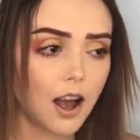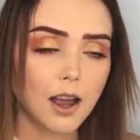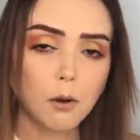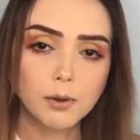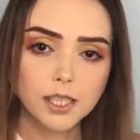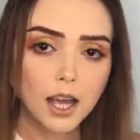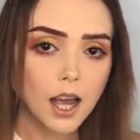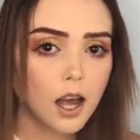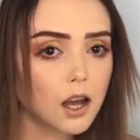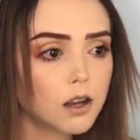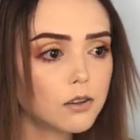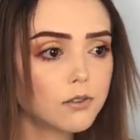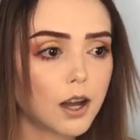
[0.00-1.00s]
I always
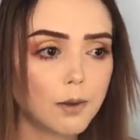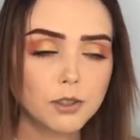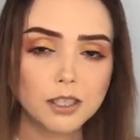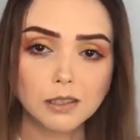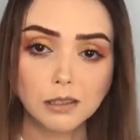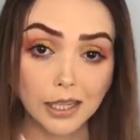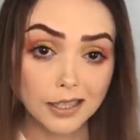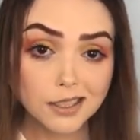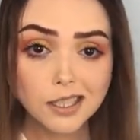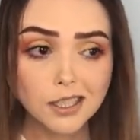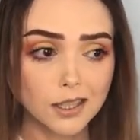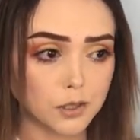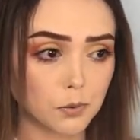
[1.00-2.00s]
have. I'm just
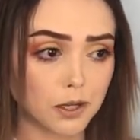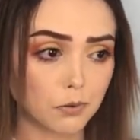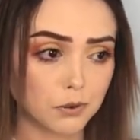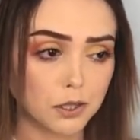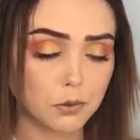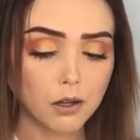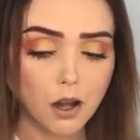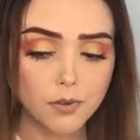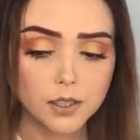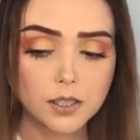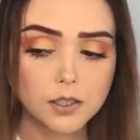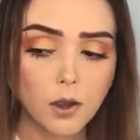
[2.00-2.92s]
lazy and that's why I don't do it often.